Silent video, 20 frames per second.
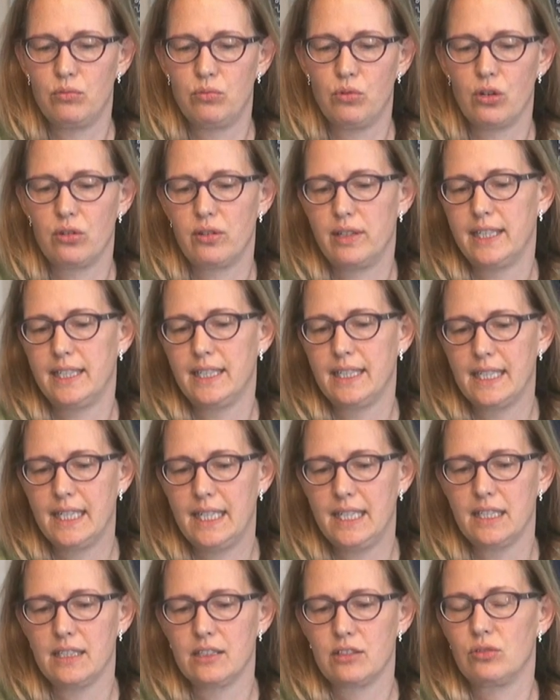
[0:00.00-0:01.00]
warring
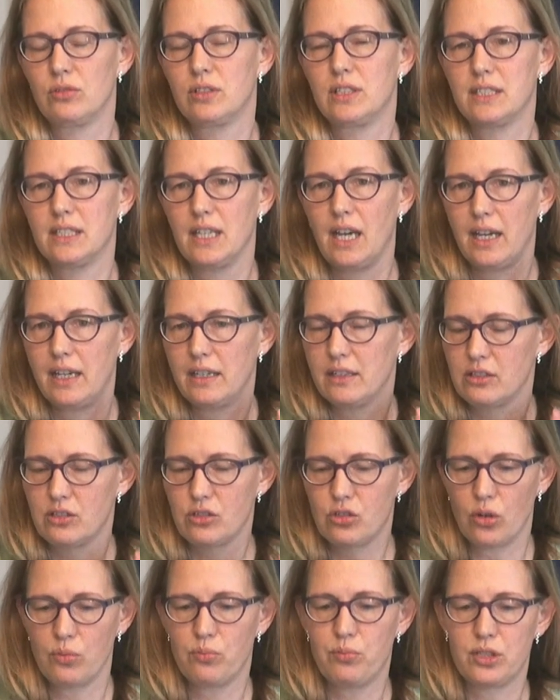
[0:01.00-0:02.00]
kings who desired
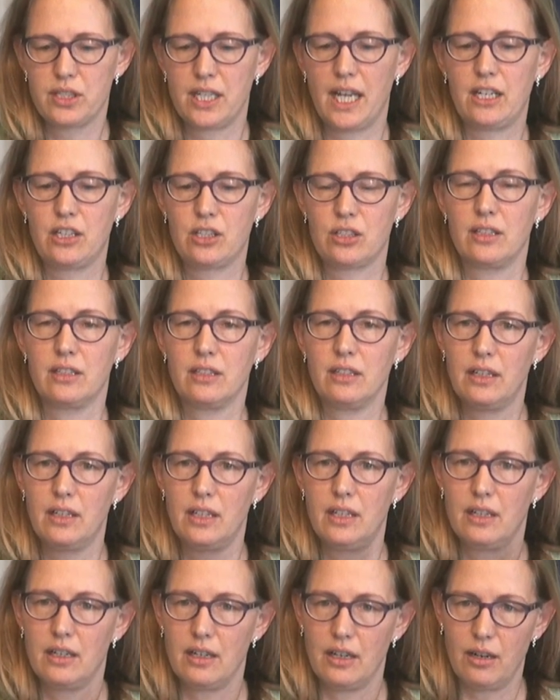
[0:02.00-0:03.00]
strong protection
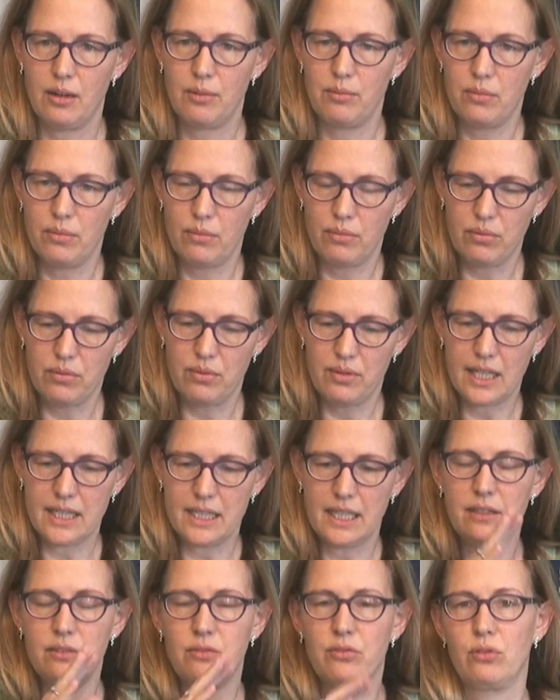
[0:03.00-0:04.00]
um,
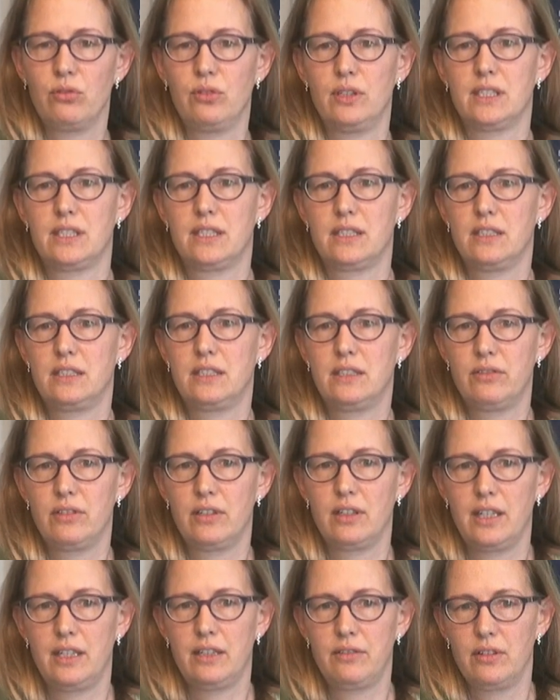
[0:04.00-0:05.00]
that influenced
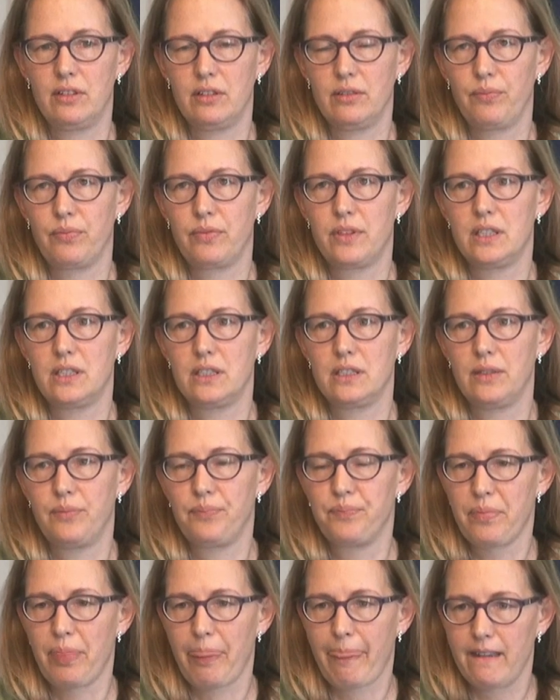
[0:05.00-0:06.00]
the, in, um,
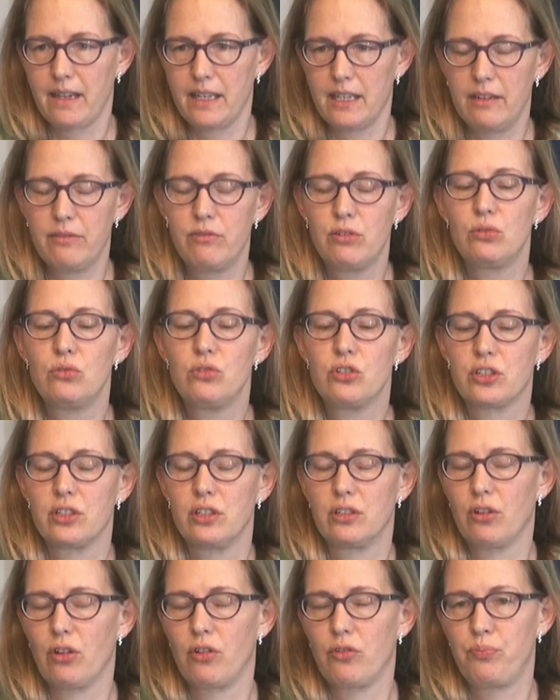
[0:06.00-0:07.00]
the,
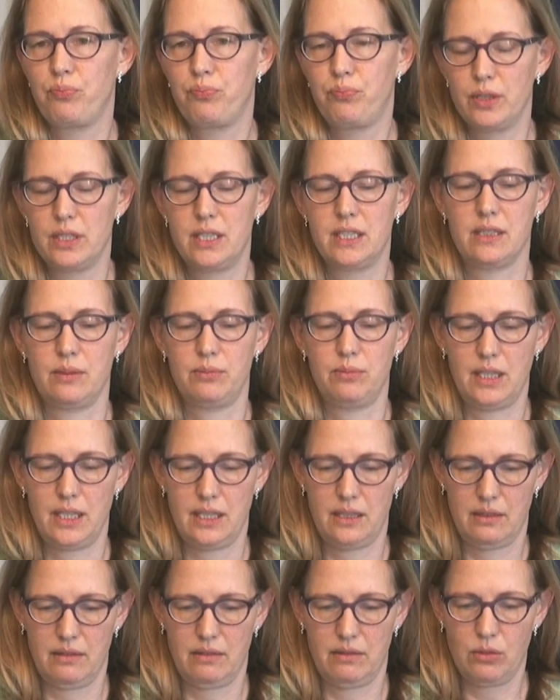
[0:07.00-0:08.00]
evolution of Buddhism
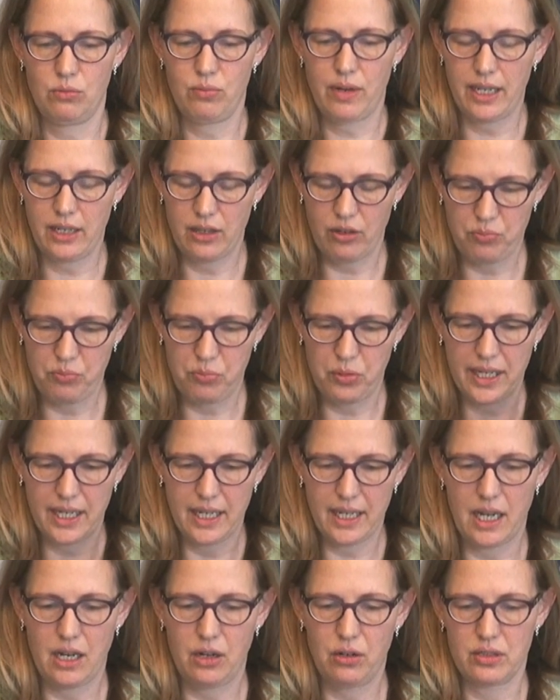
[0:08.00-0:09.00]
in the way of
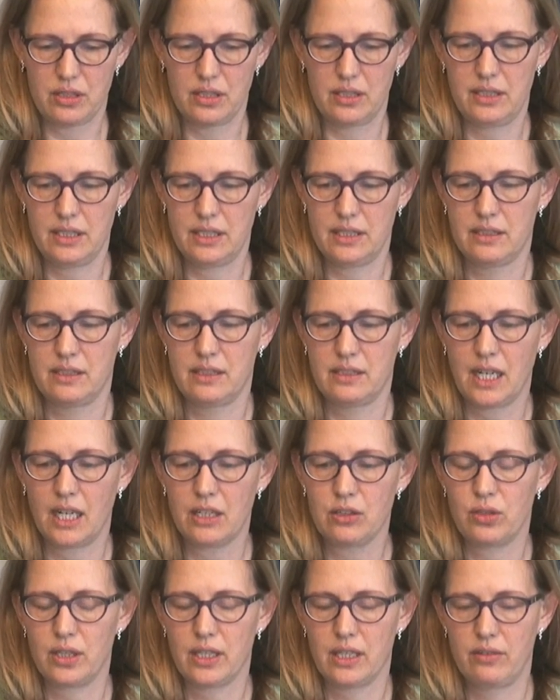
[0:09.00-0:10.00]
bringing out these
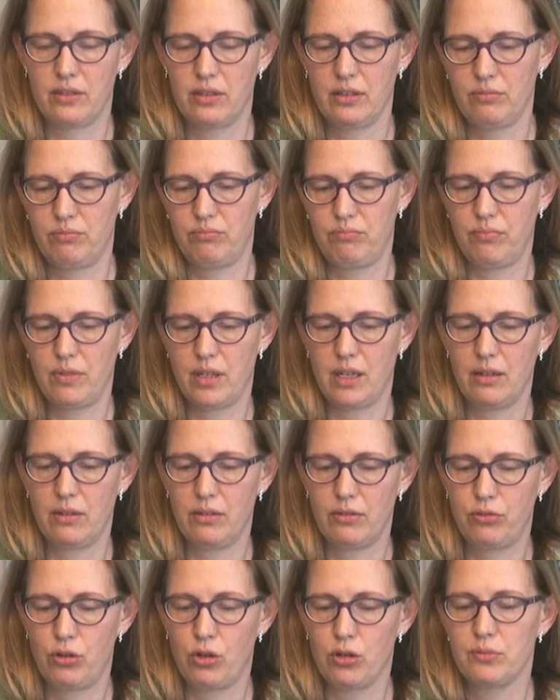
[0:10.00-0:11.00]
tantric
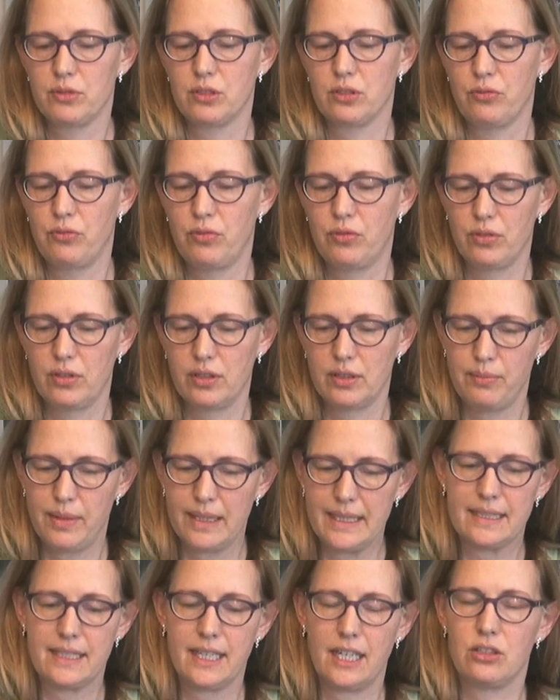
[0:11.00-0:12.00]
uh, forms of
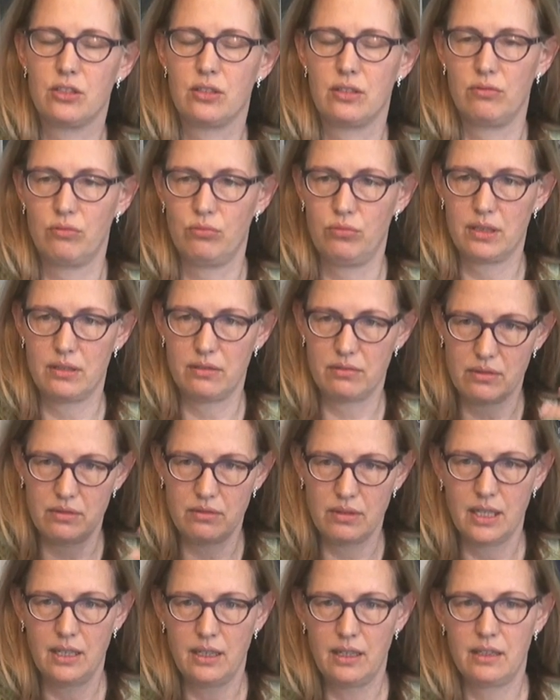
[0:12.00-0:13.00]
meditation with
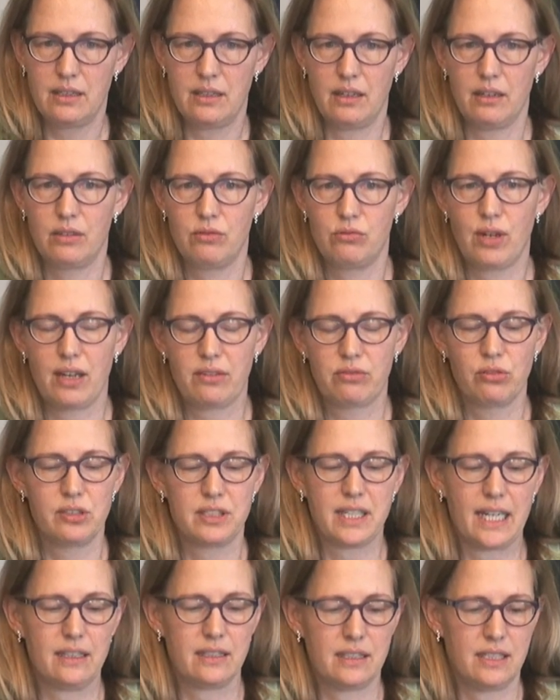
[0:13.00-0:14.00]
uh, wrathful
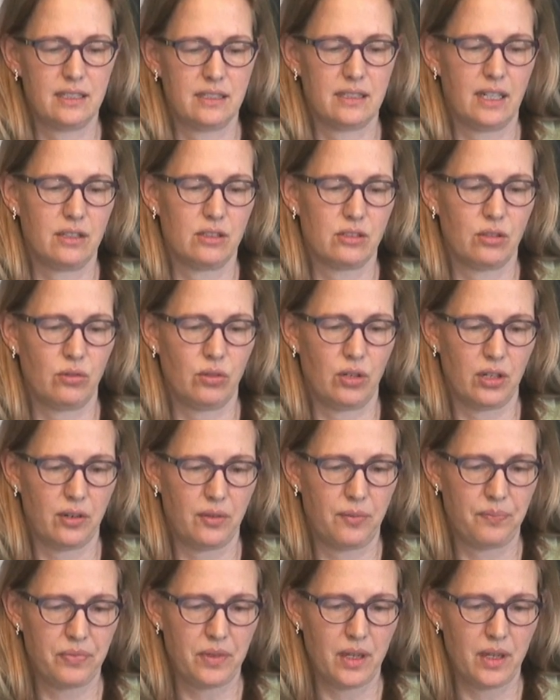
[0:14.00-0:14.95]
deities and so on.